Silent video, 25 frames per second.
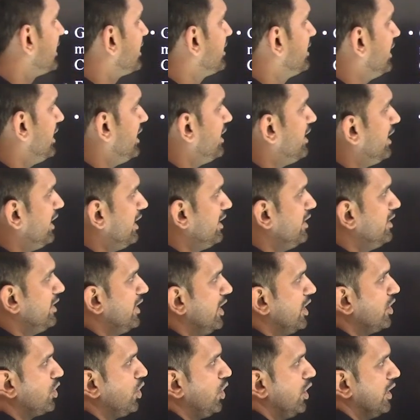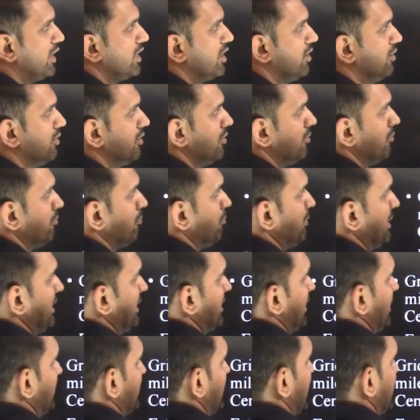Grid India got
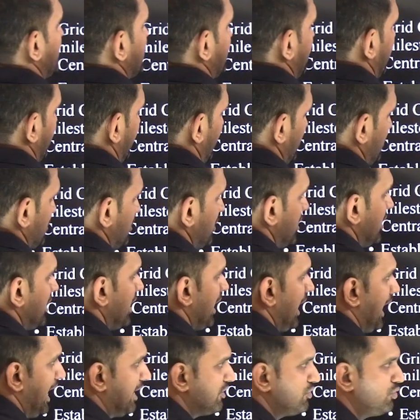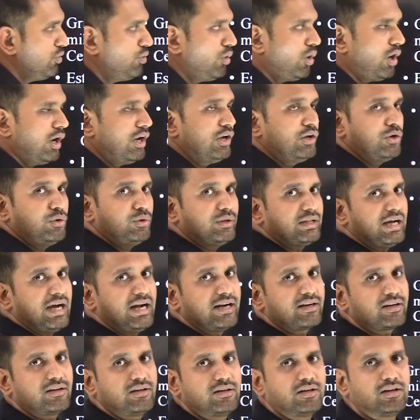Mini Ratna status. As you all know
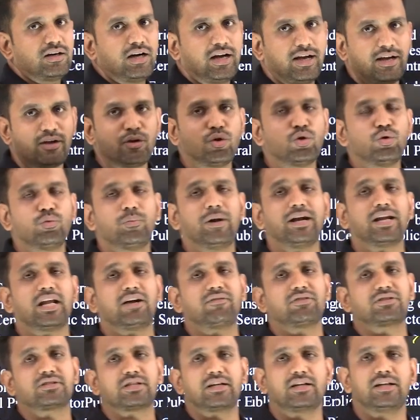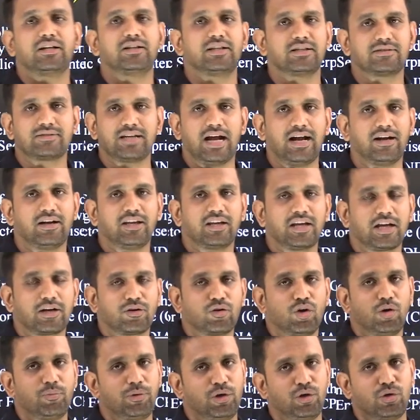that, you might have studied the static
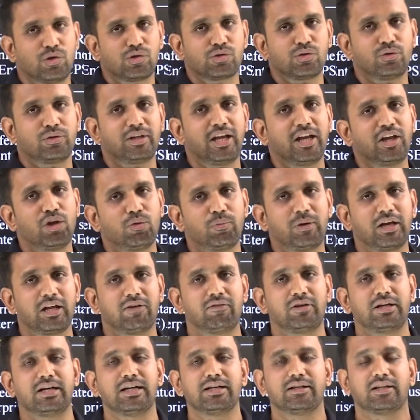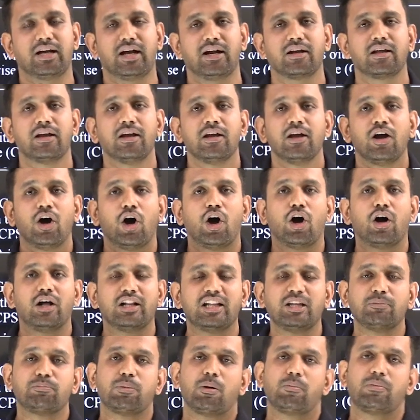economy also. There you might have learned that
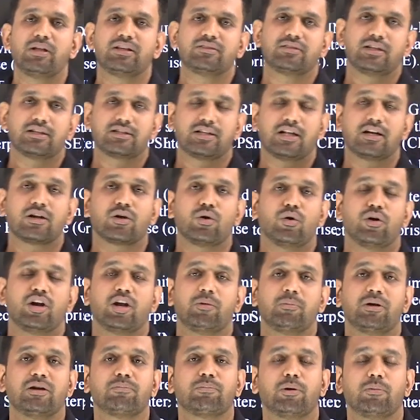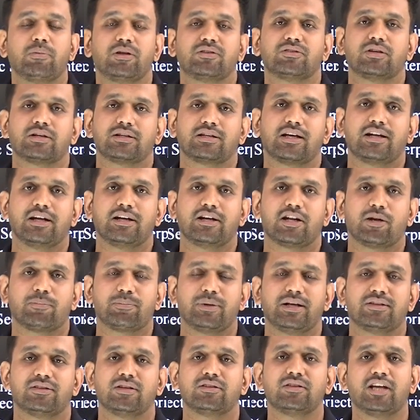all the public sector, government public sector
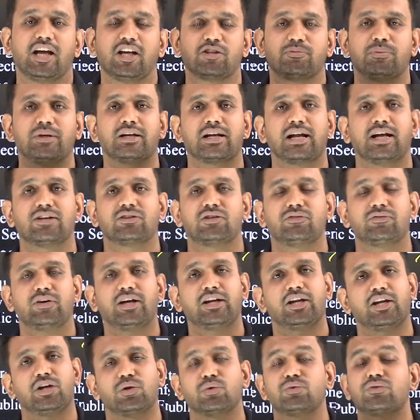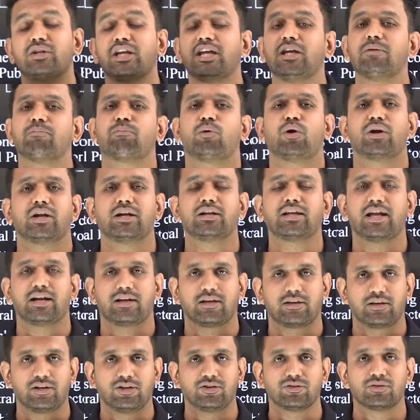enterprises has been classified into three important
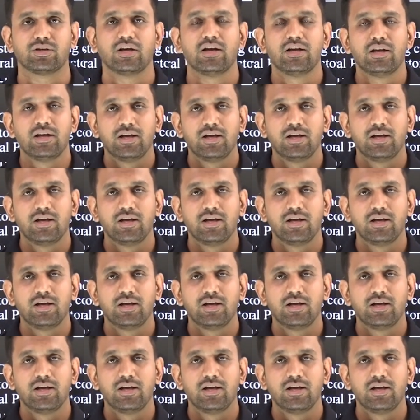categories.